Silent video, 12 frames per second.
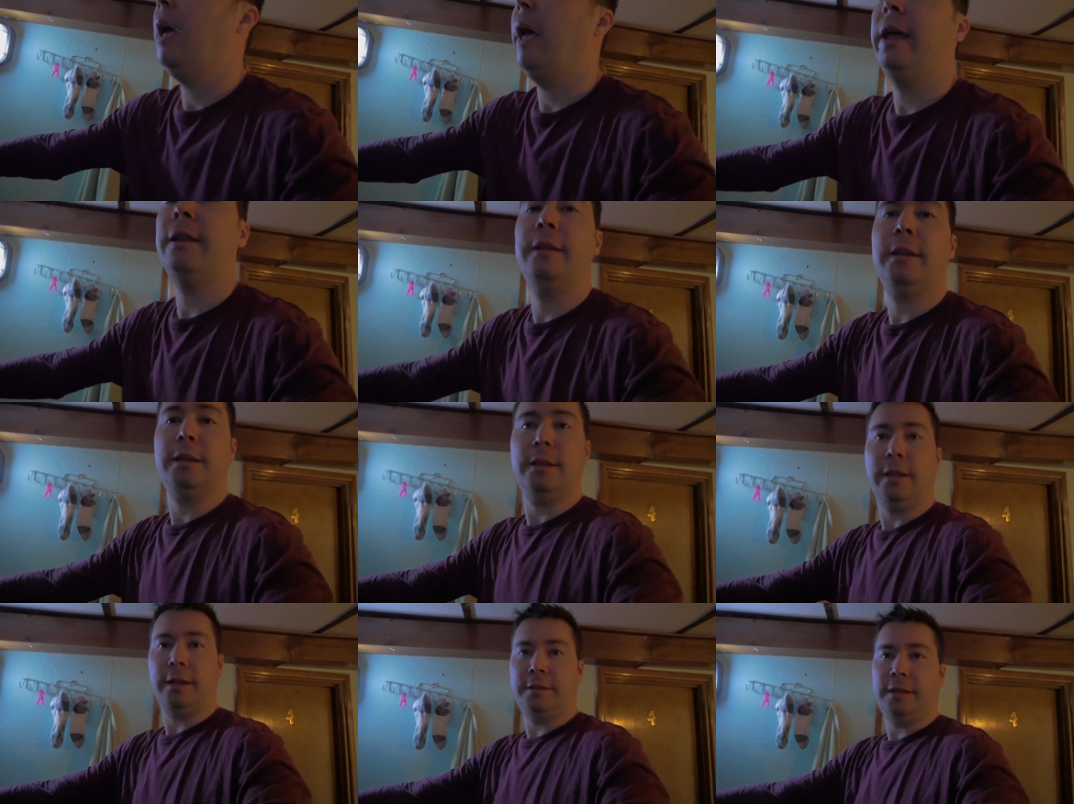And uh,
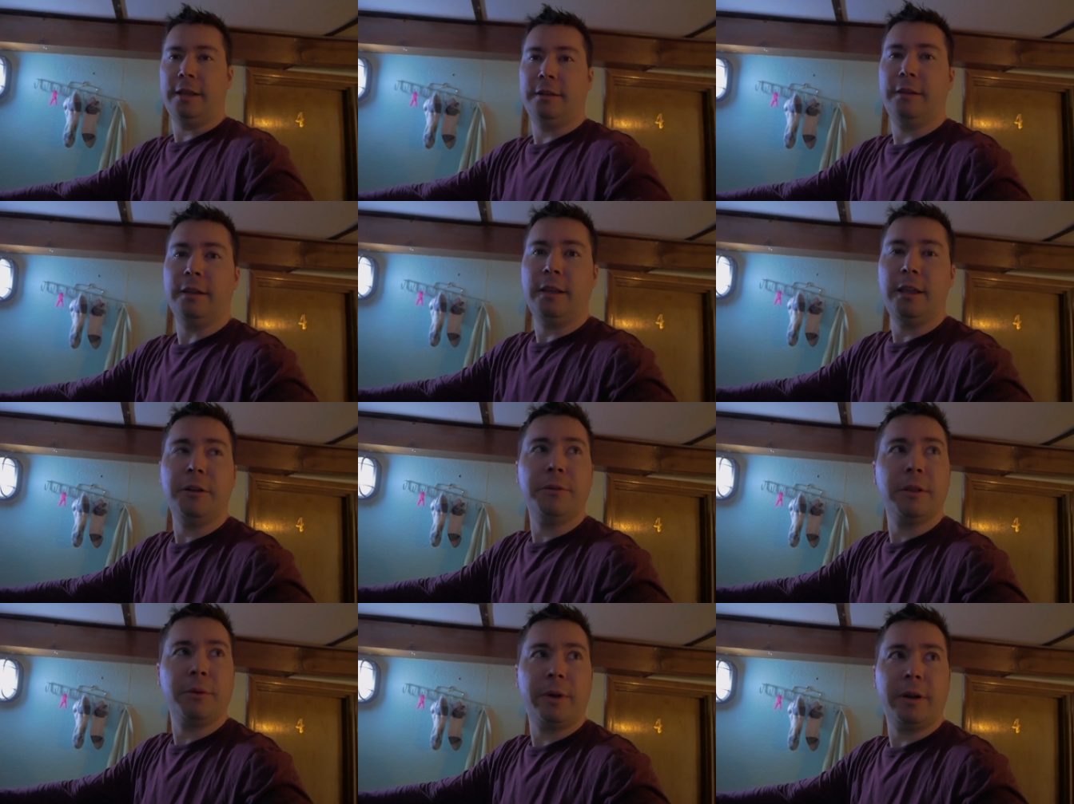like I said, Quino
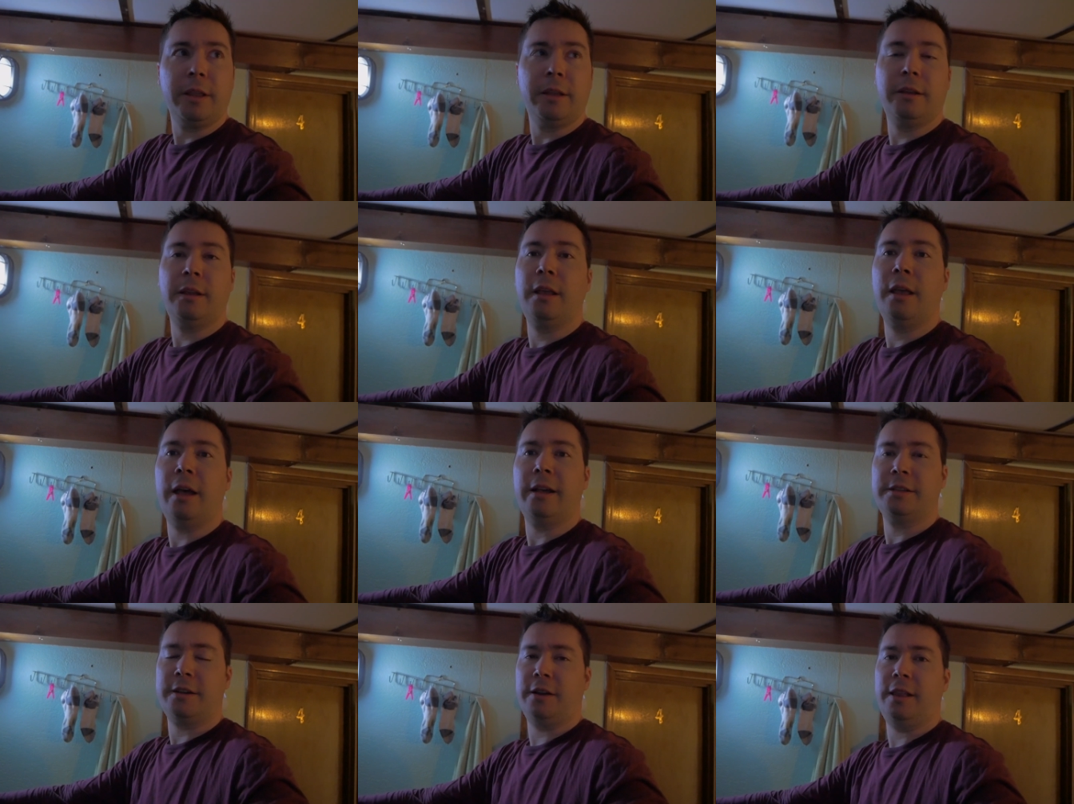El Guardian
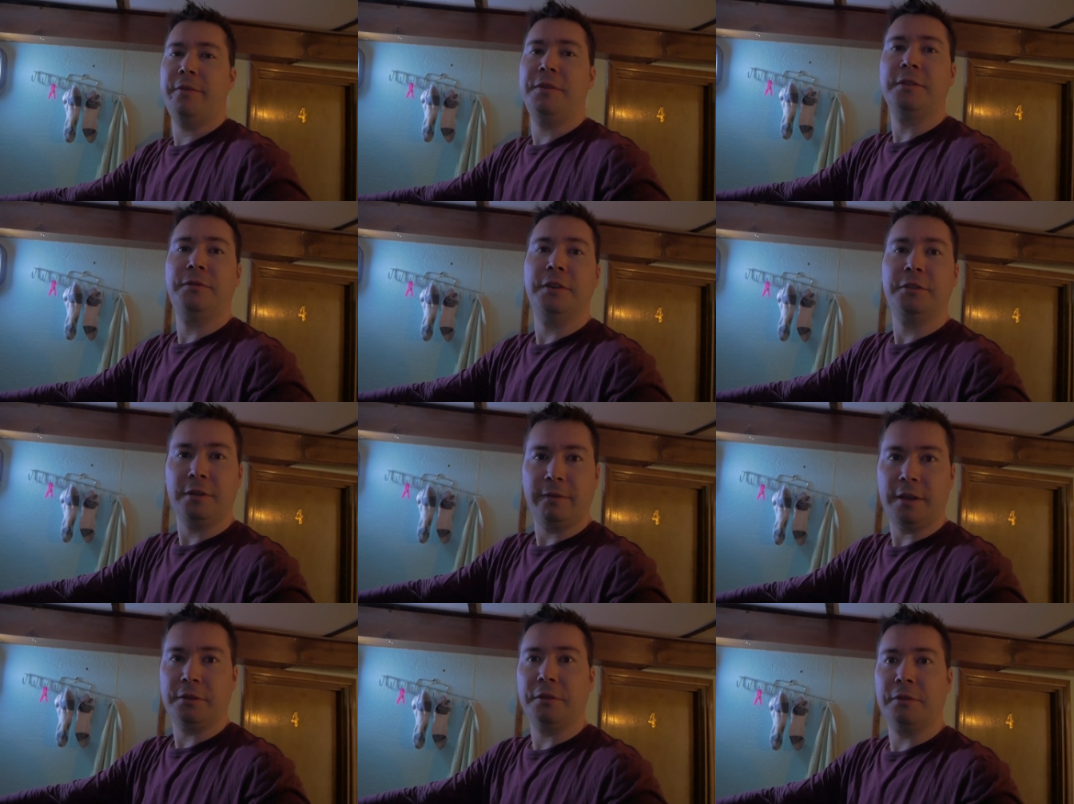uh, started life as a fishing
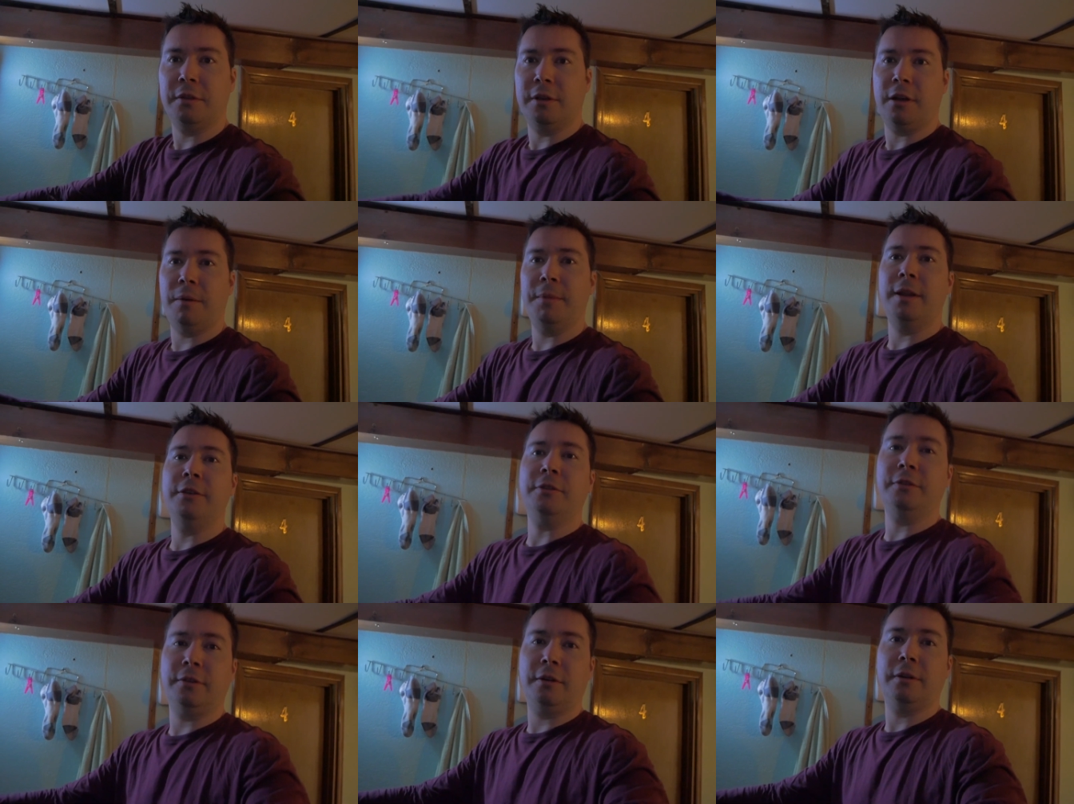vessel, so the
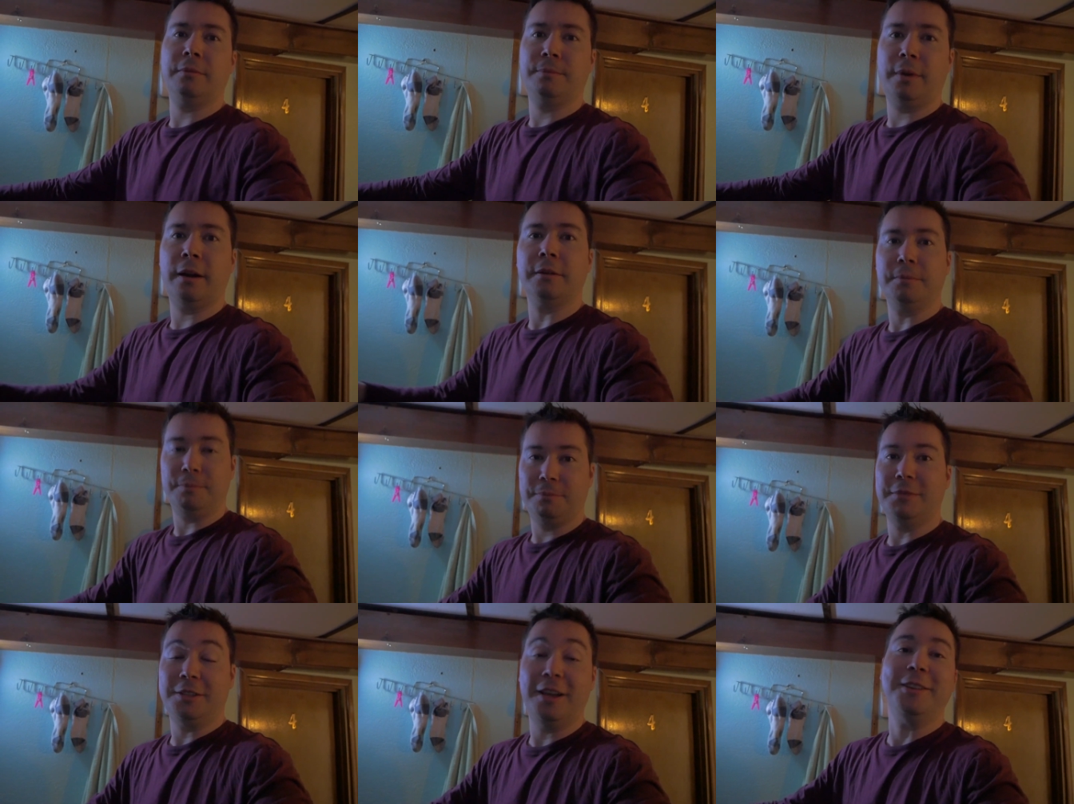accommodations are, are
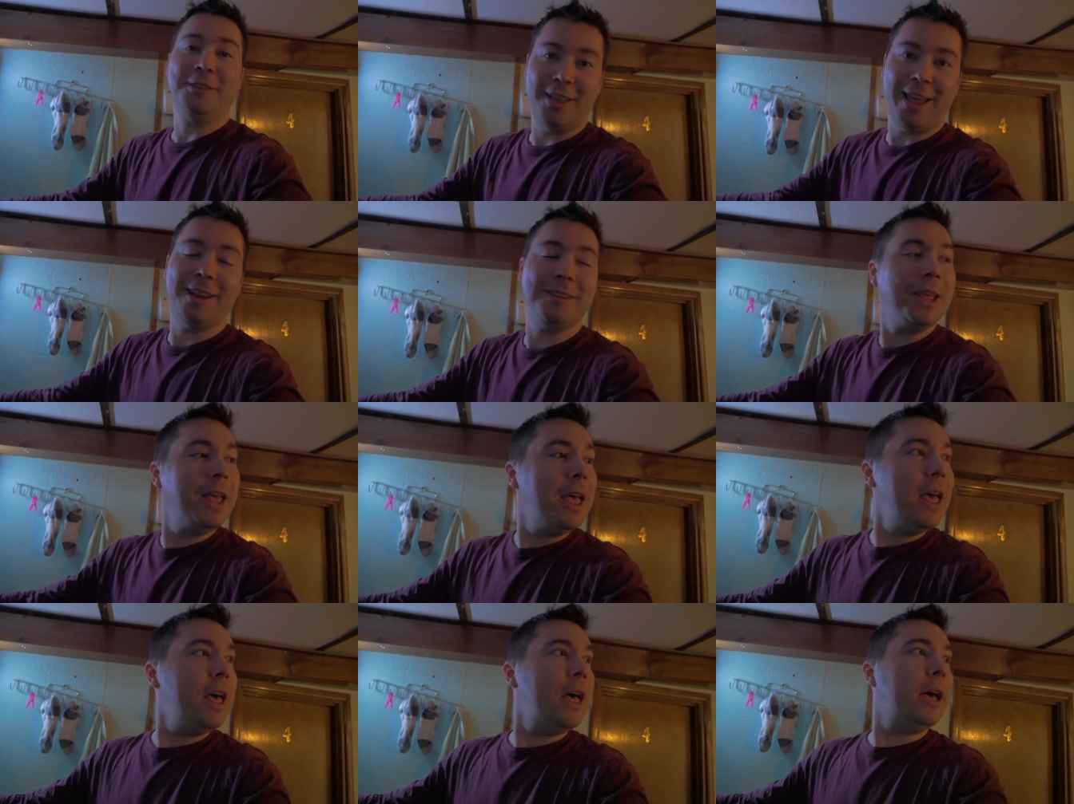such that
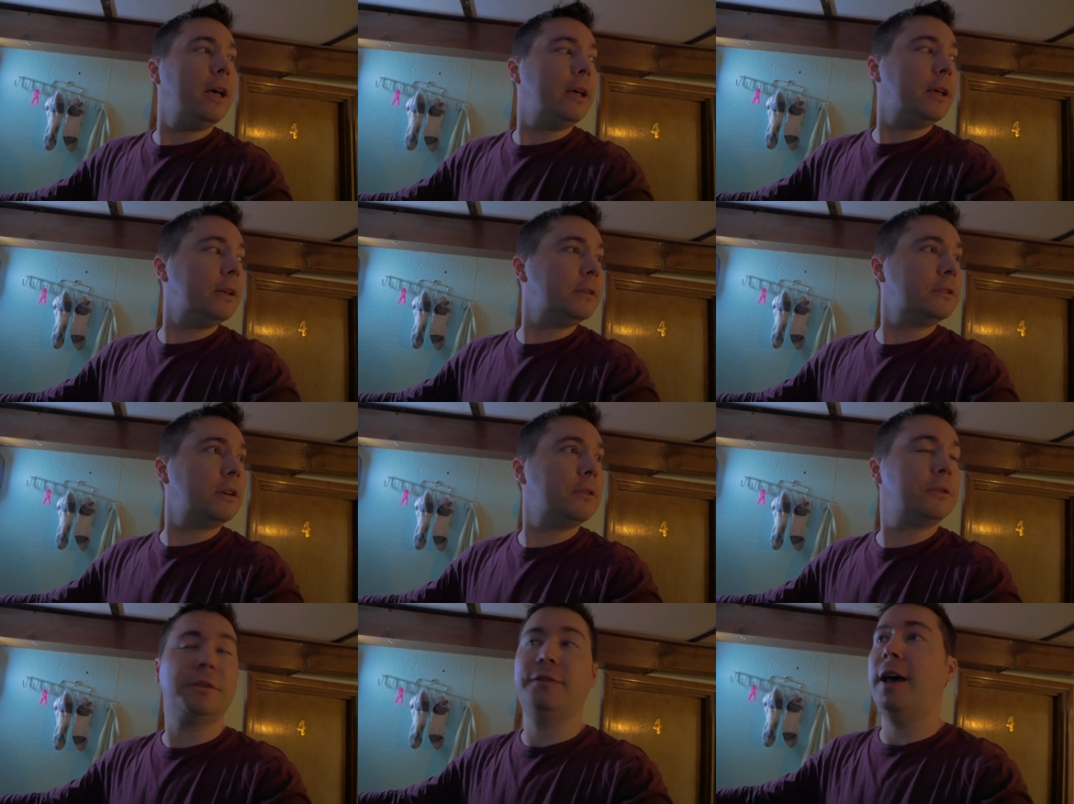uh, so
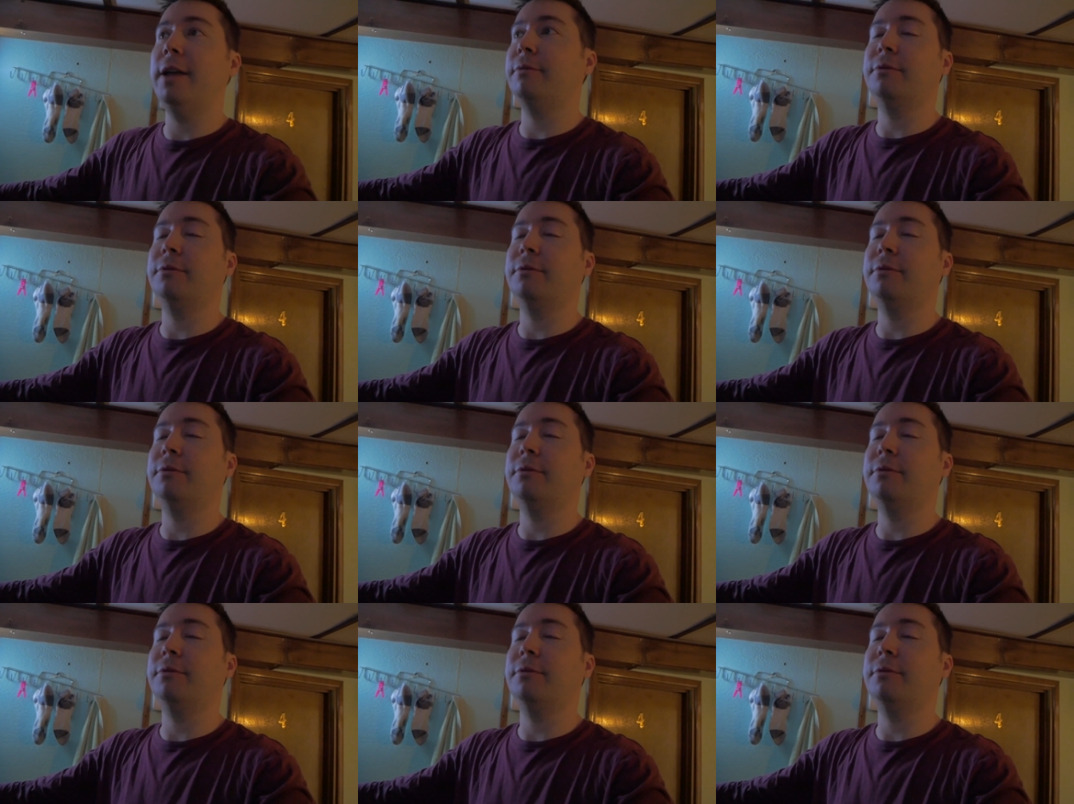there's five